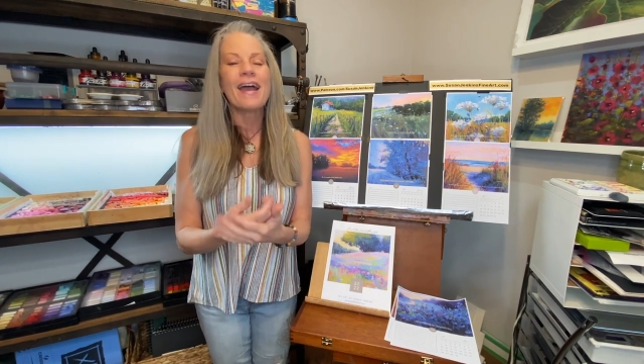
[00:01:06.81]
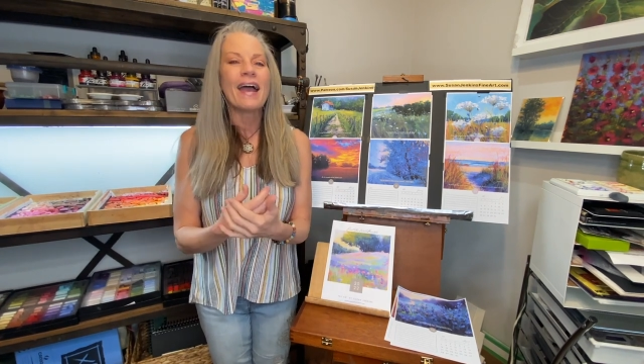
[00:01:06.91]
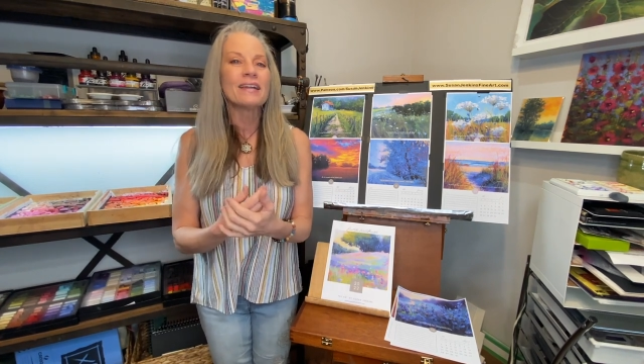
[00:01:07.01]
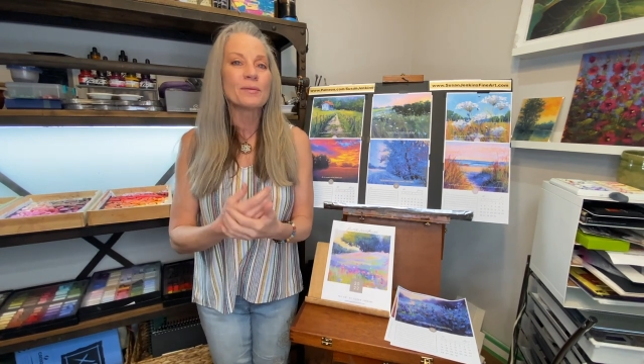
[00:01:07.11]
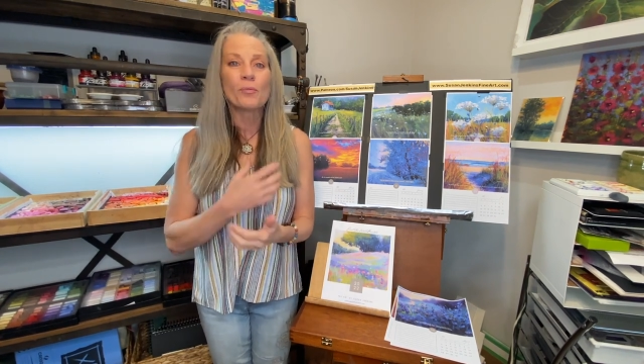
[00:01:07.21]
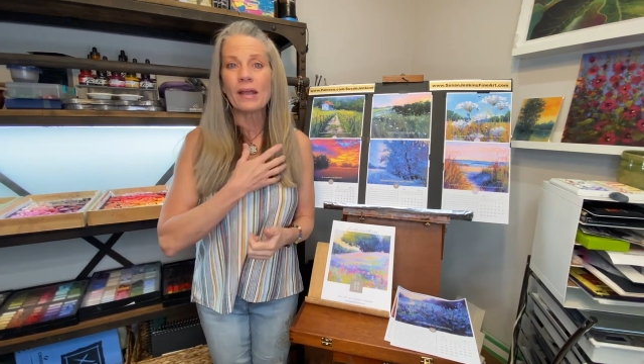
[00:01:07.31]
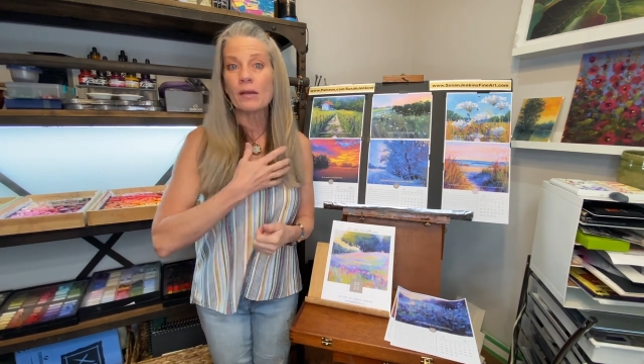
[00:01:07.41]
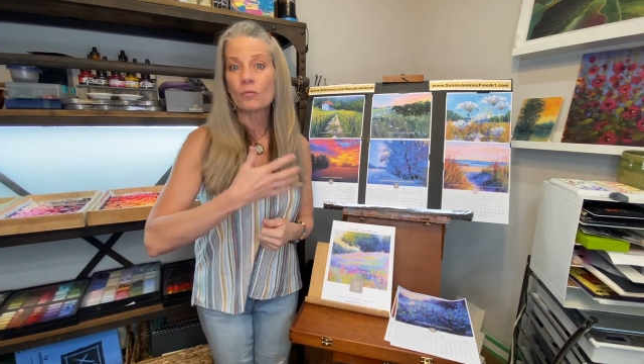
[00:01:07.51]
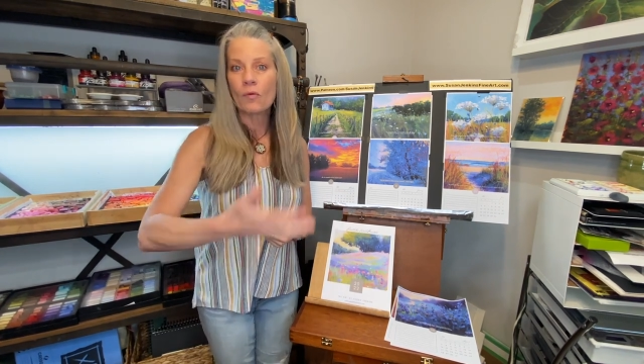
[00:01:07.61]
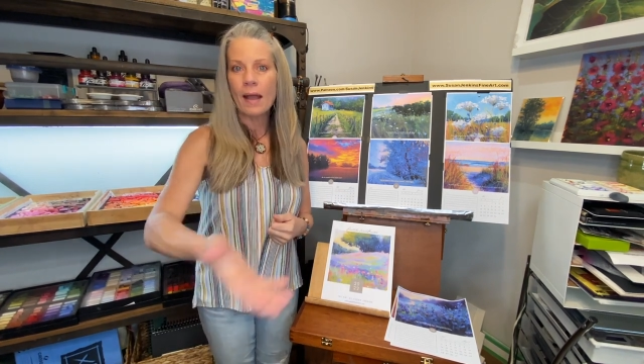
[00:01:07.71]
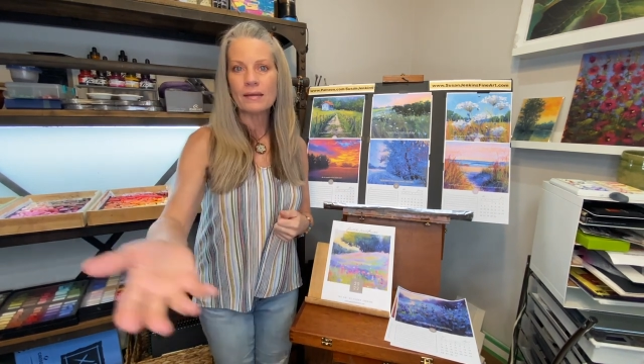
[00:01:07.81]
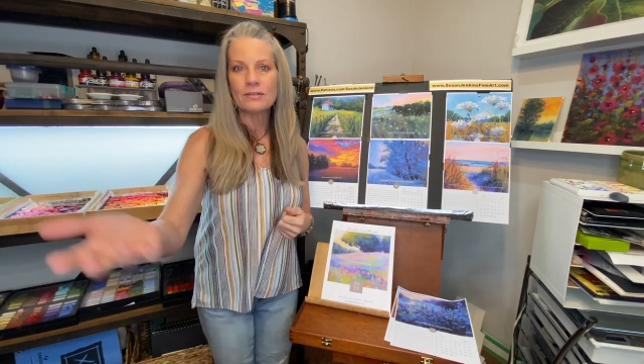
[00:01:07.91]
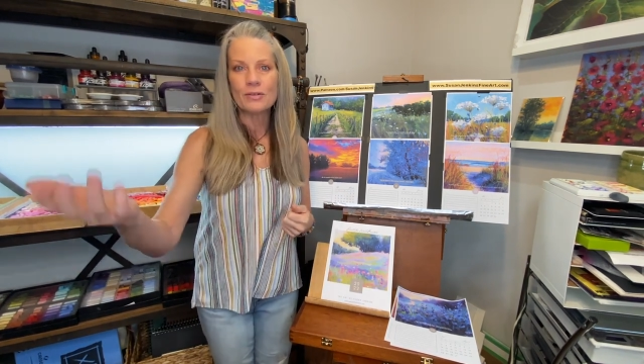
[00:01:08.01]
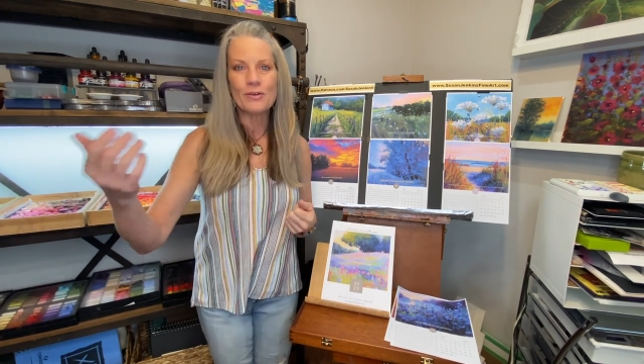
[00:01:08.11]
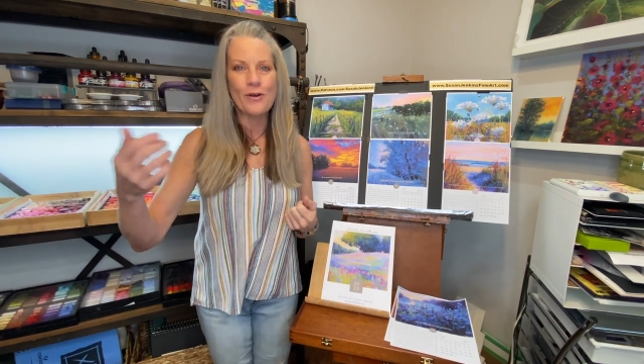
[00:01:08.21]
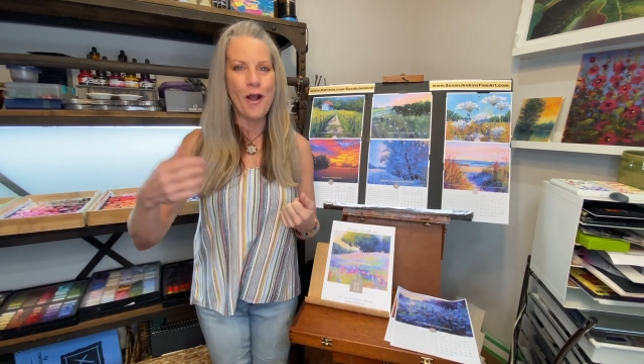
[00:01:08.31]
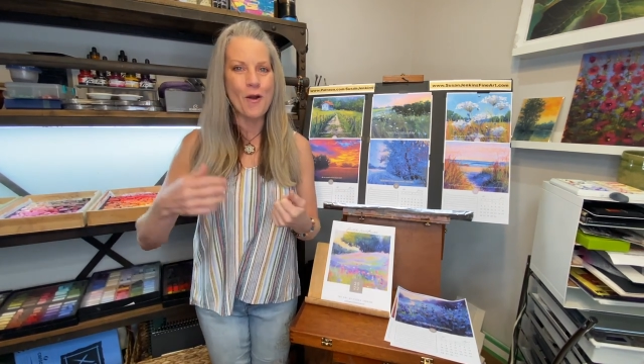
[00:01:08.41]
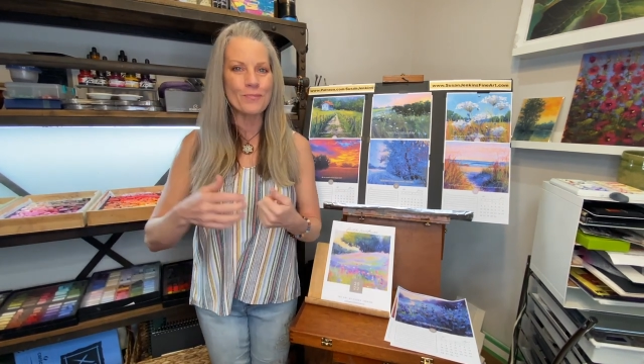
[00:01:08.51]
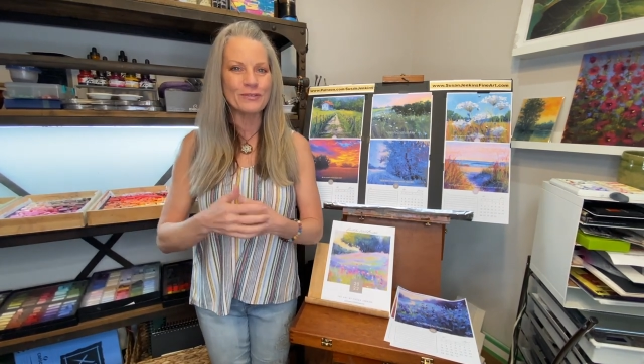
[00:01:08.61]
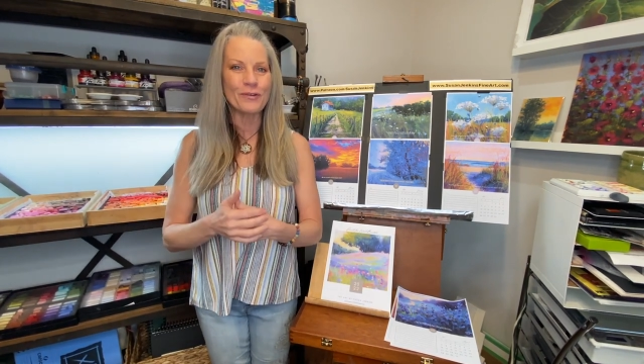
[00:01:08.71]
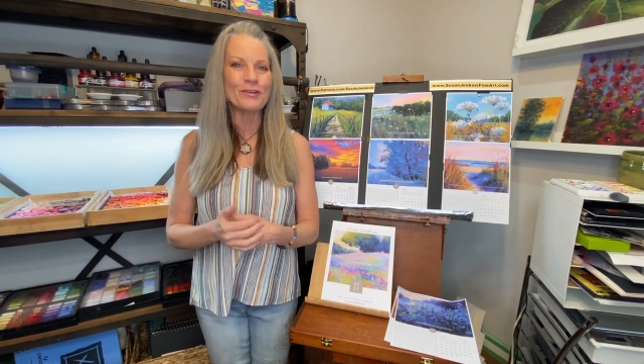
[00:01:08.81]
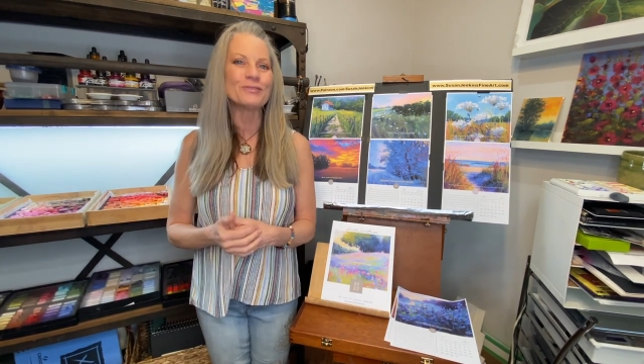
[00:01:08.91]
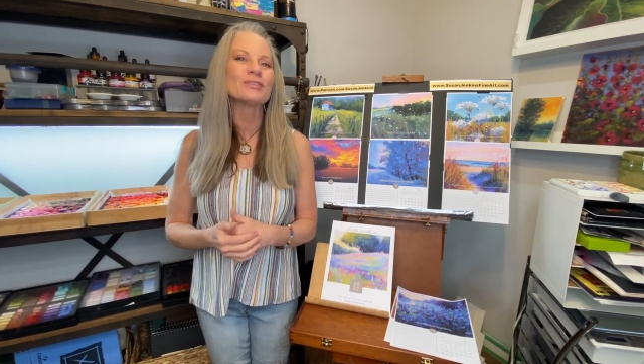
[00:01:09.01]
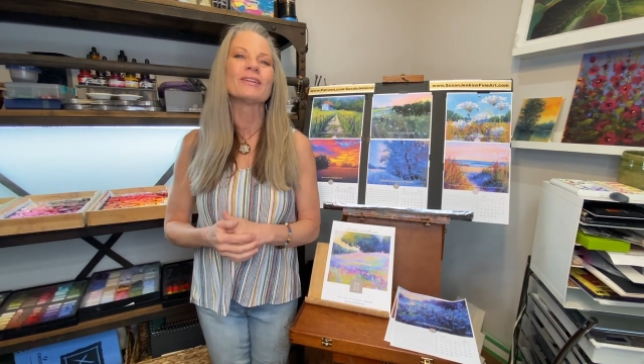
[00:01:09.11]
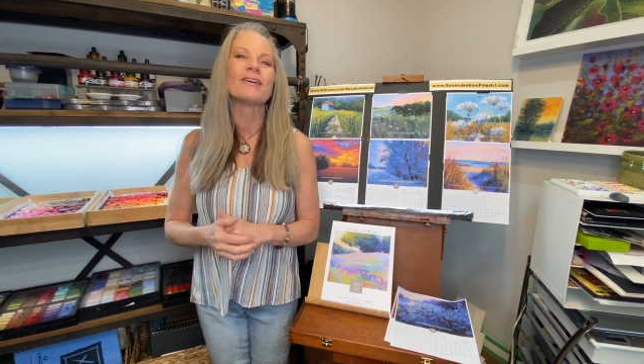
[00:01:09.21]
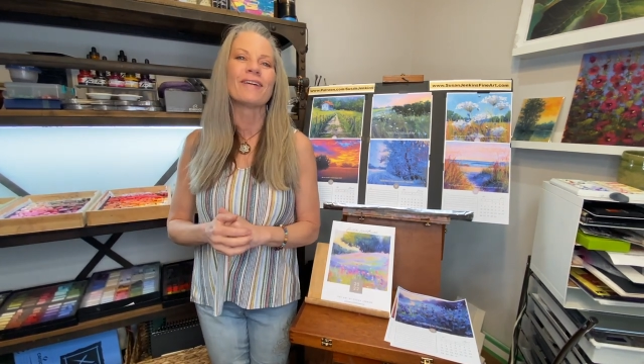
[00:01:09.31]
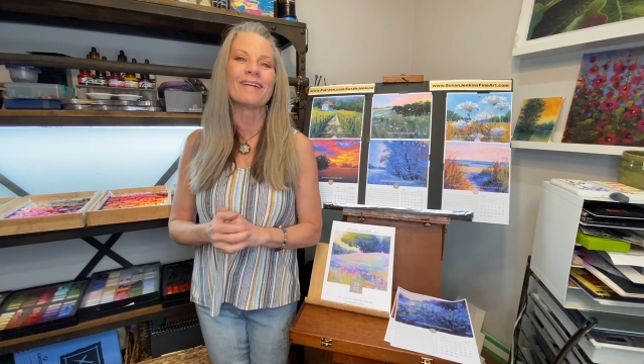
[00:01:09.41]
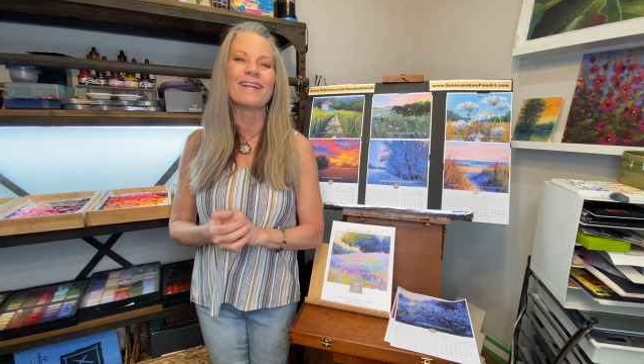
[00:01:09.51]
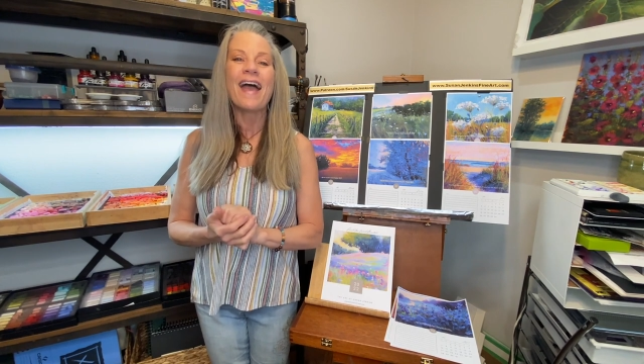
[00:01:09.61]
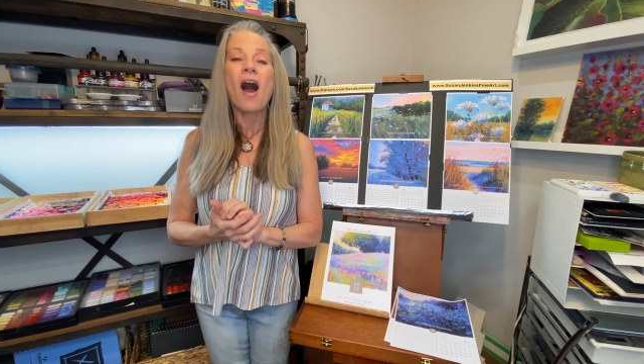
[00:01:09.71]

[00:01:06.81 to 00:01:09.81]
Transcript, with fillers: and to bring it right into your homes for you to learn.